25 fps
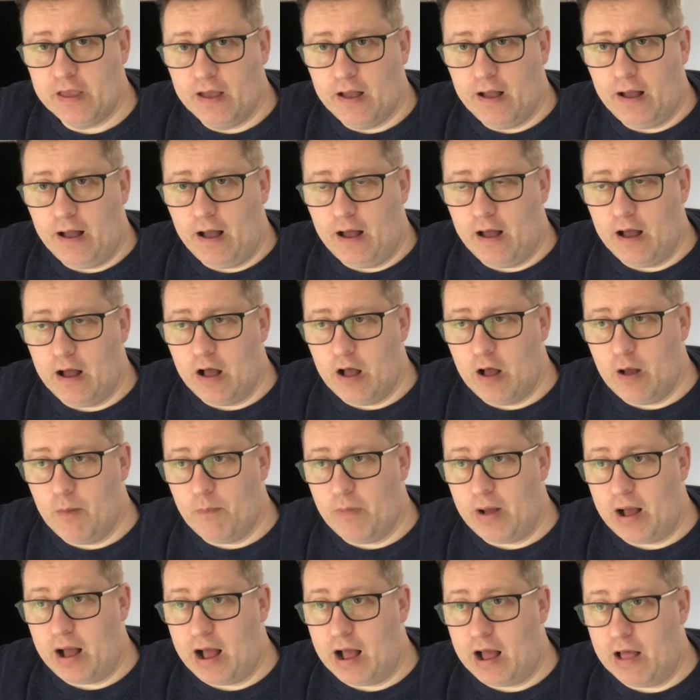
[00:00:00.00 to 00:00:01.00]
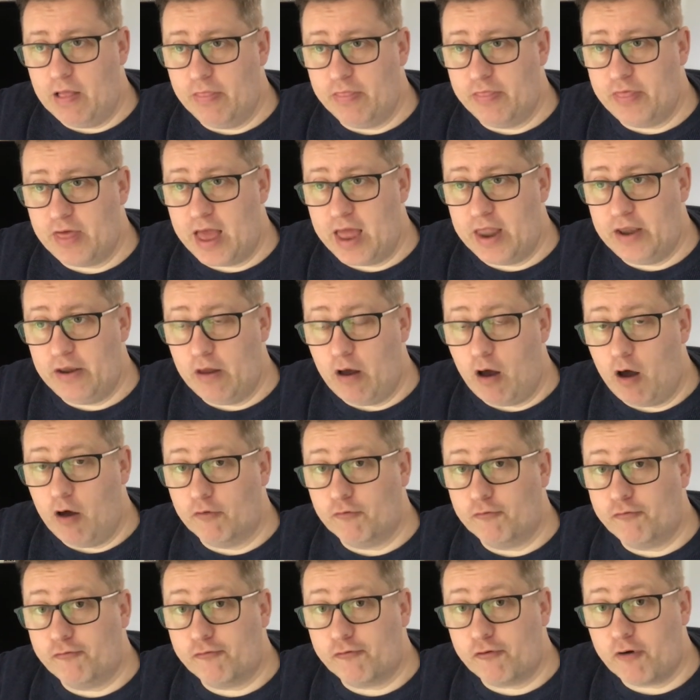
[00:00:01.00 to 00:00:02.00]
And then on
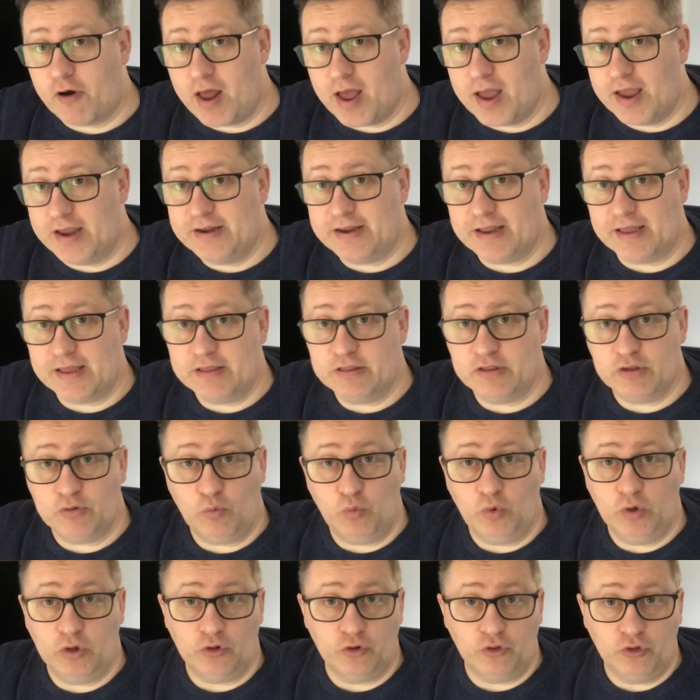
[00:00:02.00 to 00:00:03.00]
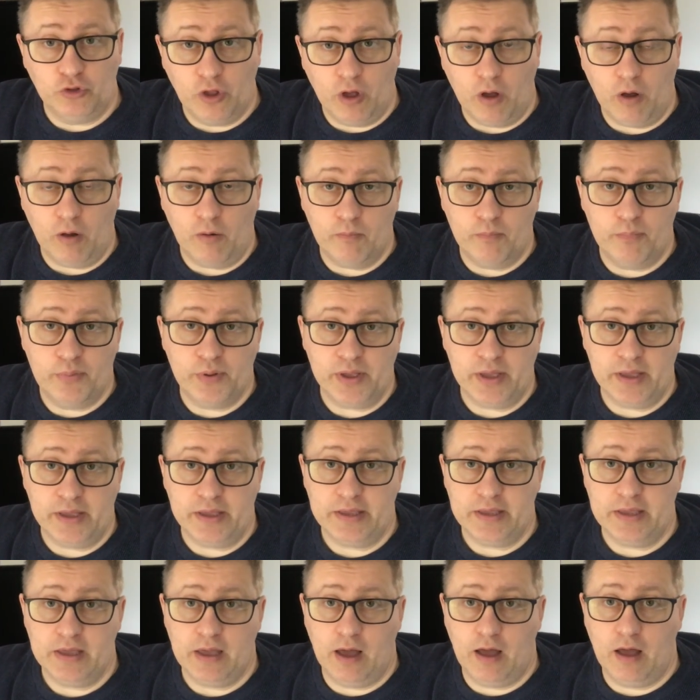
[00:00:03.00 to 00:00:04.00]
Friday there will not
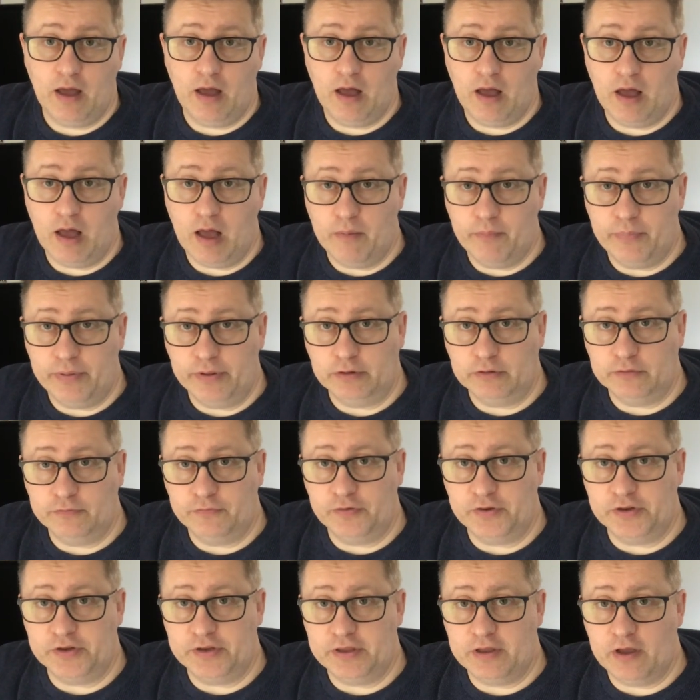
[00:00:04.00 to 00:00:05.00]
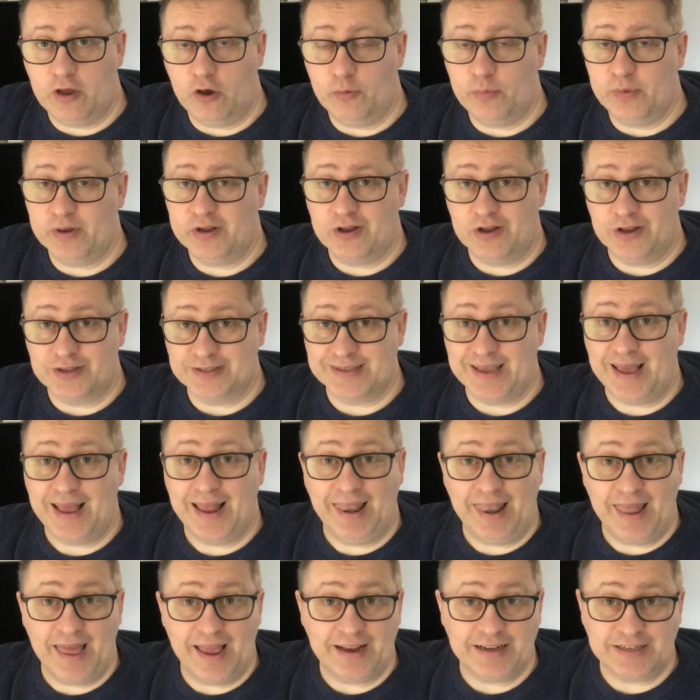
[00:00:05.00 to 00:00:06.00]
be a build video because I
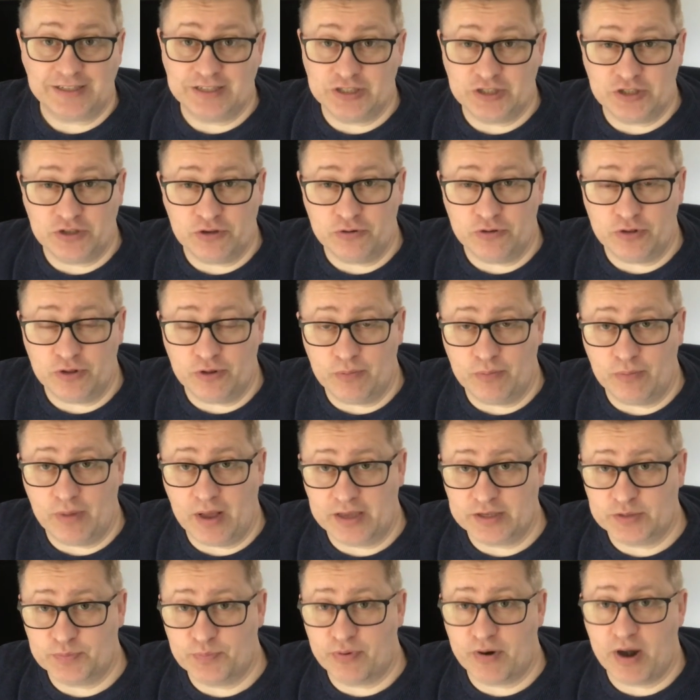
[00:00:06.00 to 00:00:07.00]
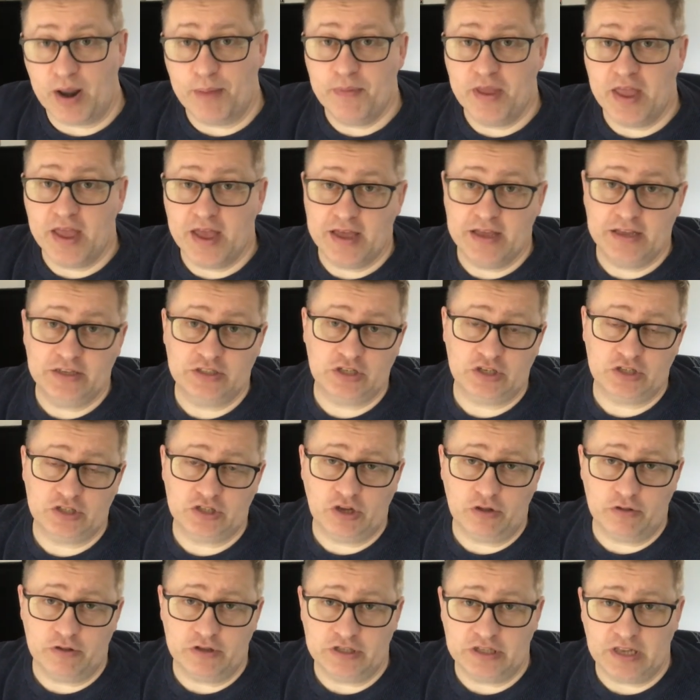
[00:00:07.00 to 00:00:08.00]
like to do them as premieres, so
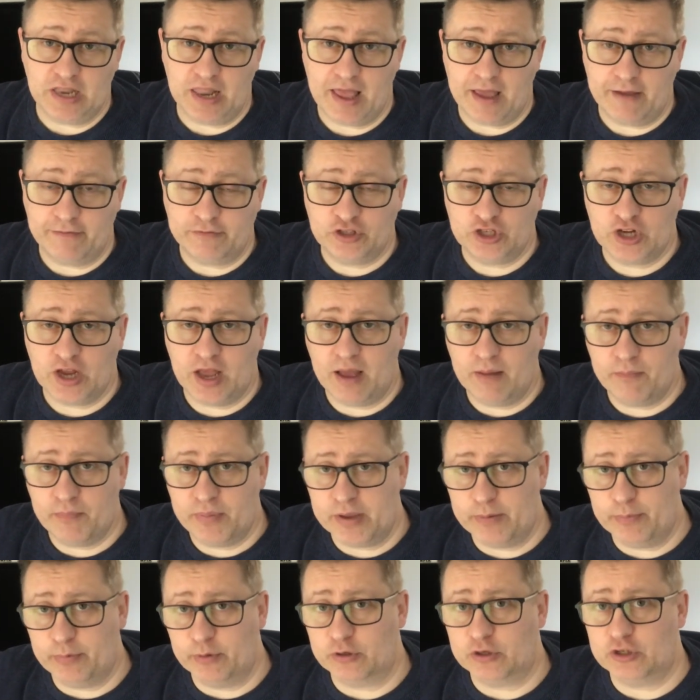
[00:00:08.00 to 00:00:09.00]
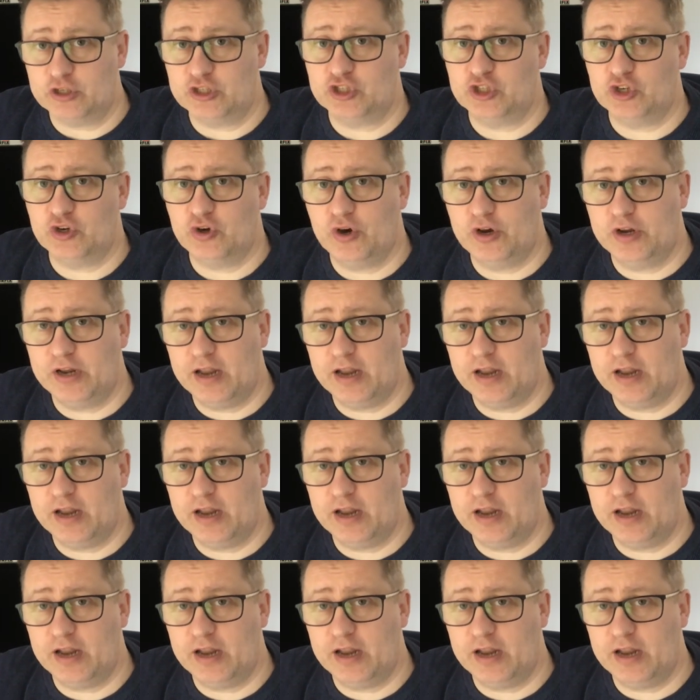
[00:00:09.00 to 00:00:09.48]
there's live chat, people can join.